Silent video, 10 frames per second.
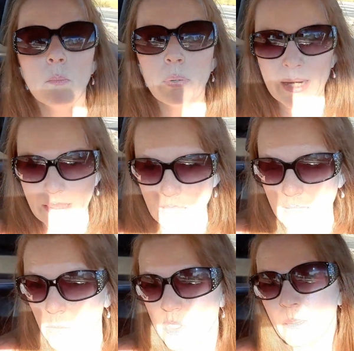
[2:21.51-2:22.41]
but I
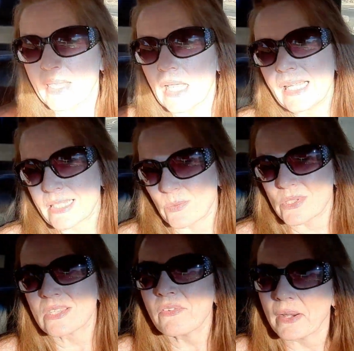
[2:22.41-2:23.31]
think it was because it
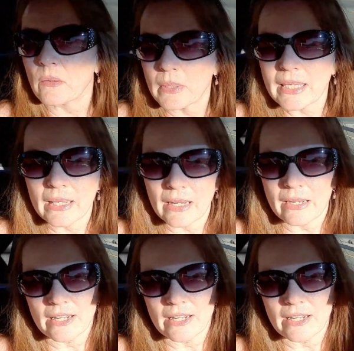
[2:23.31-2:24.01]
was the very beginning.